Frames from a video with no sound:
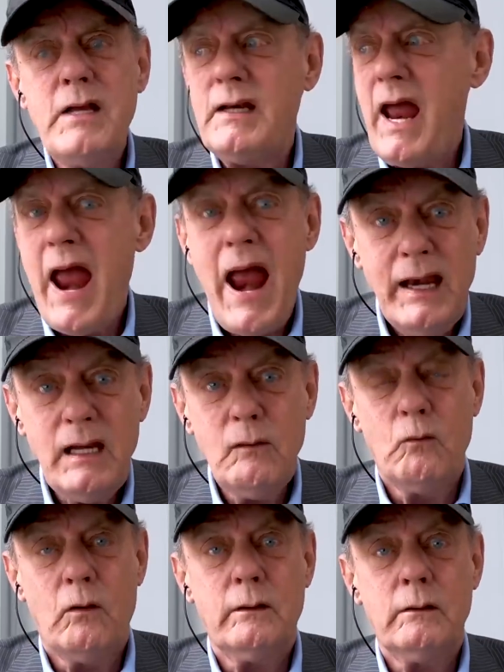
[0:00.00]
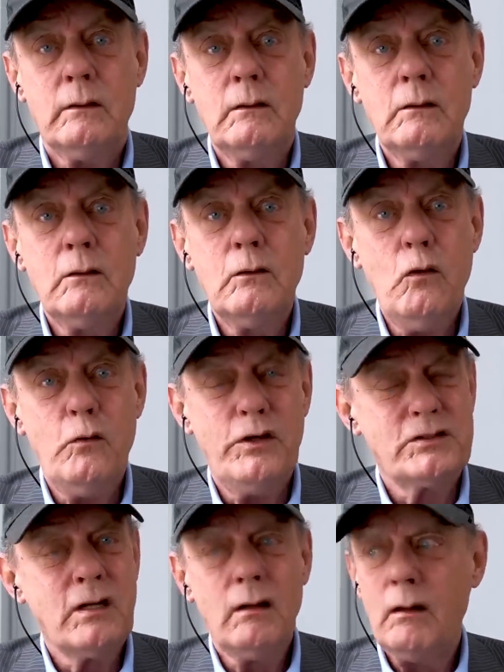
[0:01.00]
meet anyone
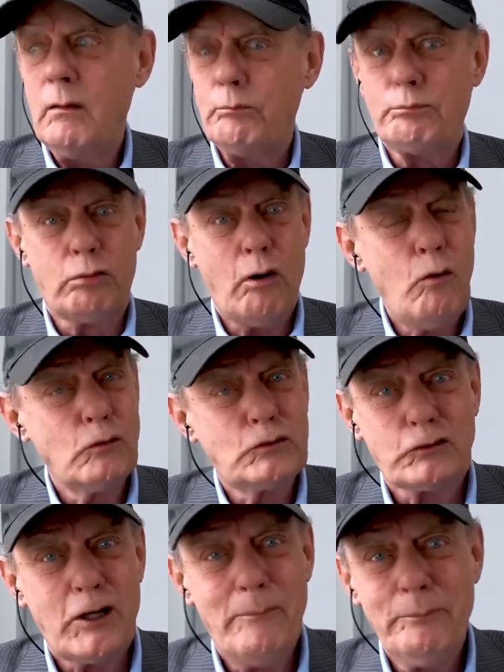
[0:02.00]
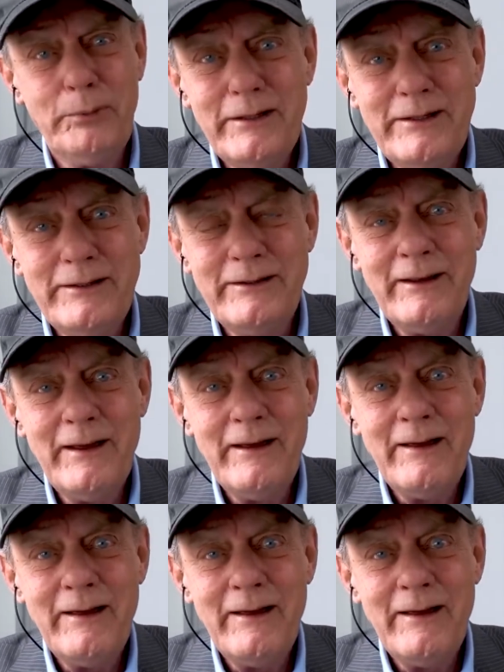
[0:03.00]
who is pro-Trumpian?